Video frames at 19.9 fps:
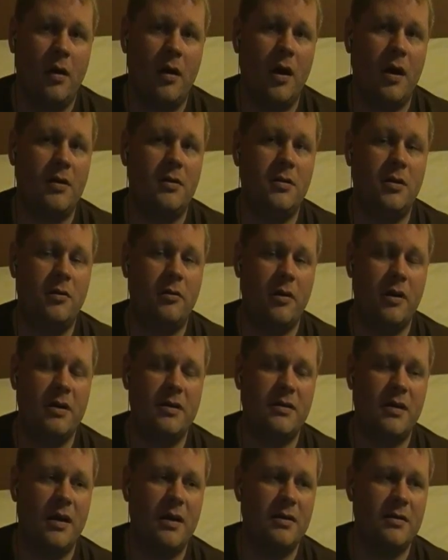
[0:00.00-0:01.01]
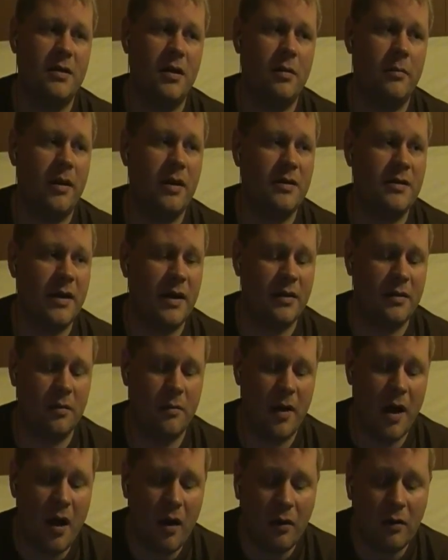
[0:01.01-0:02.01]
not to criticize them and take
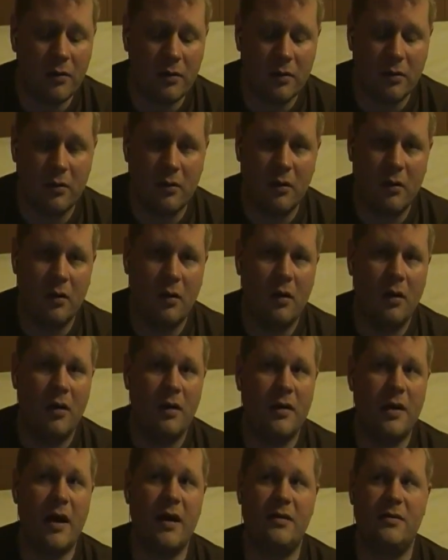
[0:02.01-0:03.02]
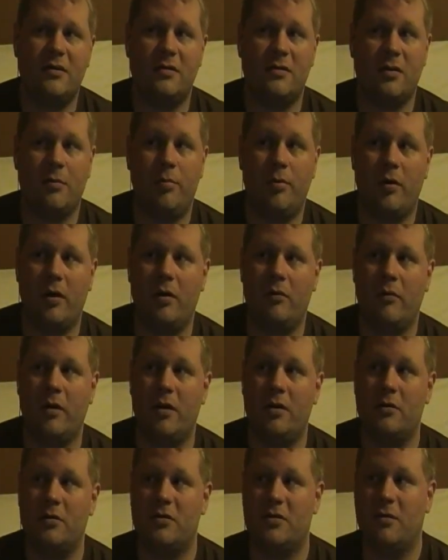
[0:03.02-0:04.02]
them out. Yes, there's a point
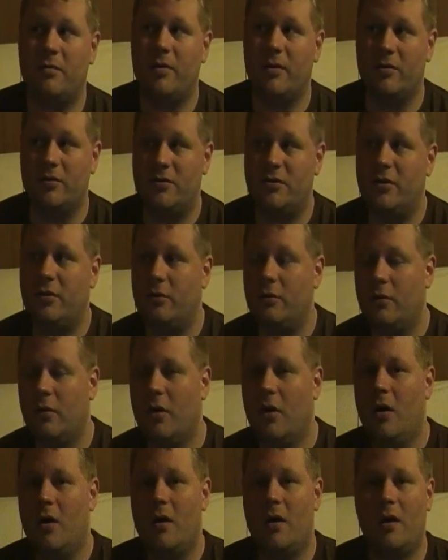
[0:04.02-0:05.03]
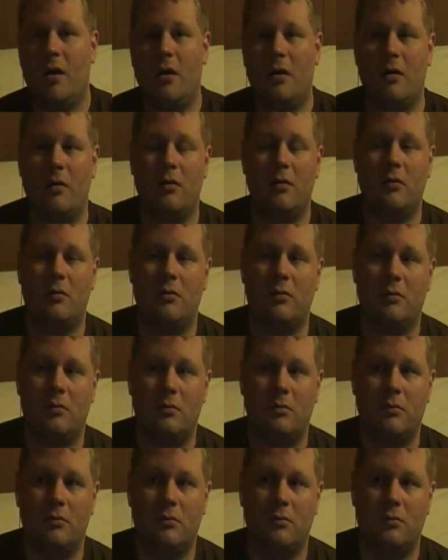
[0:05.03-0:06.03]
when you're supposed to, you know,
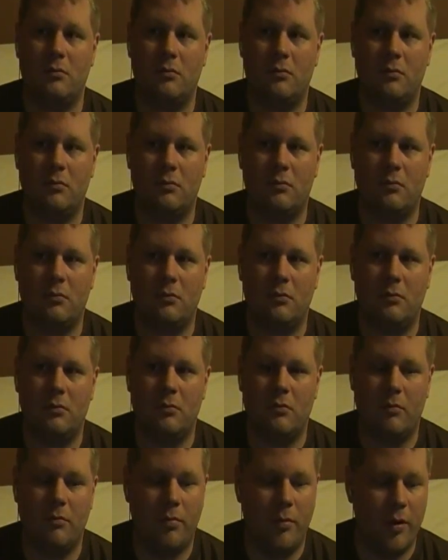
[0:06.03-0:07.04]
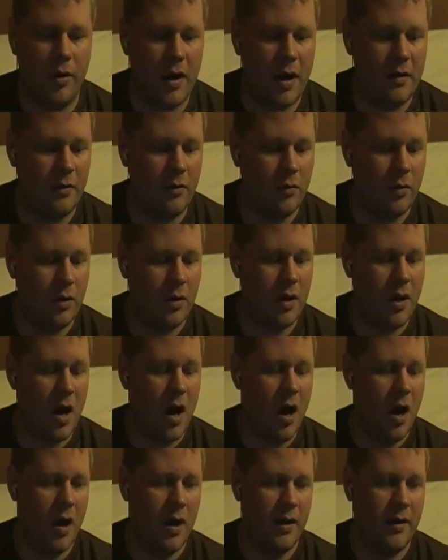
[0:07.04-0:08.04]
point out the Word of
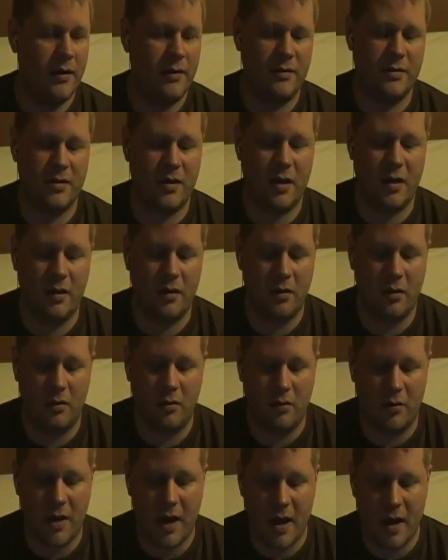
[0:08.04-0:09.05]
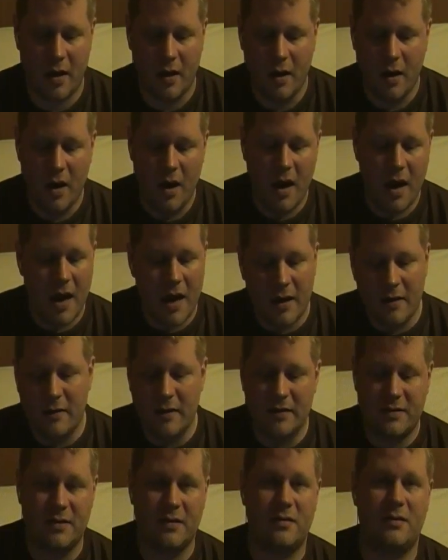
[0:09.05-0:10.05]
God and say, you know, okay, hey,
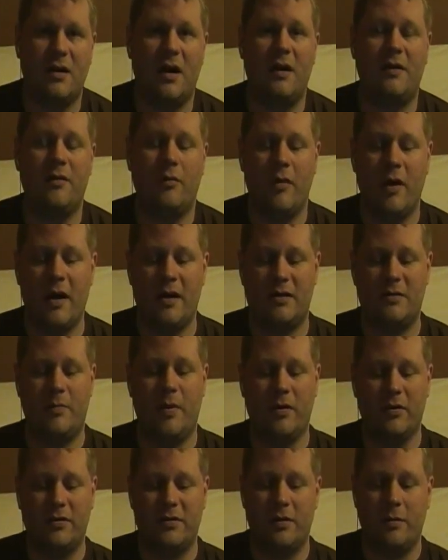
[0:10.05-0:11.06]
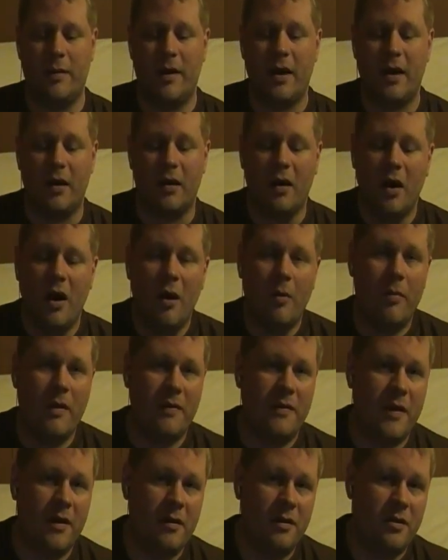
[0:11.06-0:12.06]
this is not the way it's supposed to be.
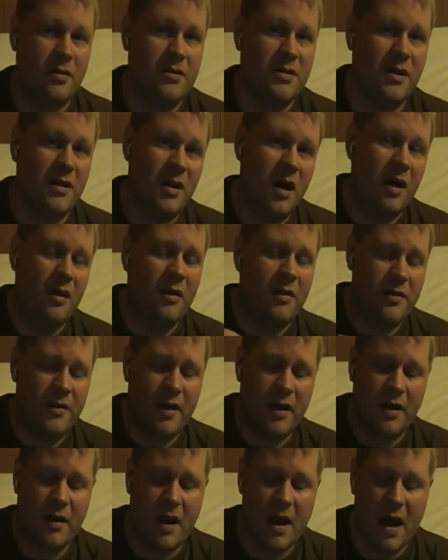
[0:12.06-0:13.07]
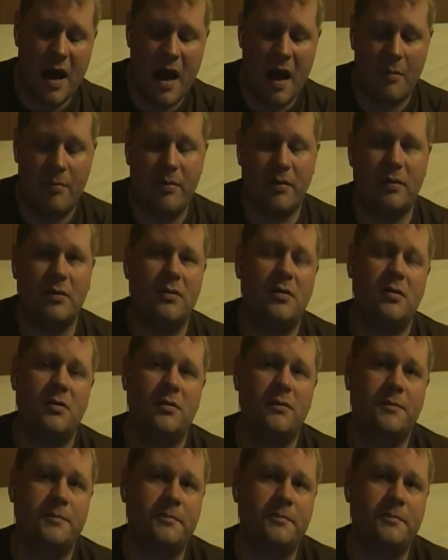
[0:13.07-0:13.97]
But then there's another thing that happens,